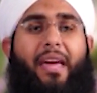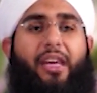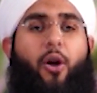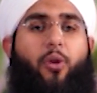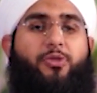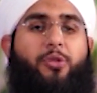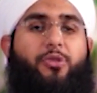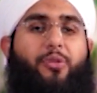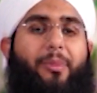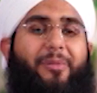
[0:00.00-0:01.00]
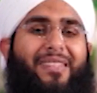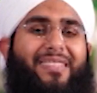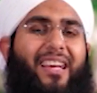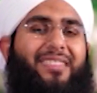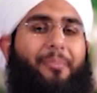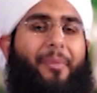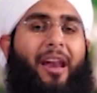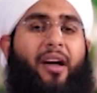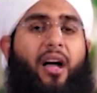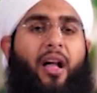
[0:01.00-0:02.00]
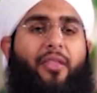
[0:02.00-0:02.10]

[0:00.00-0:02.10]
He also screamed in such a manner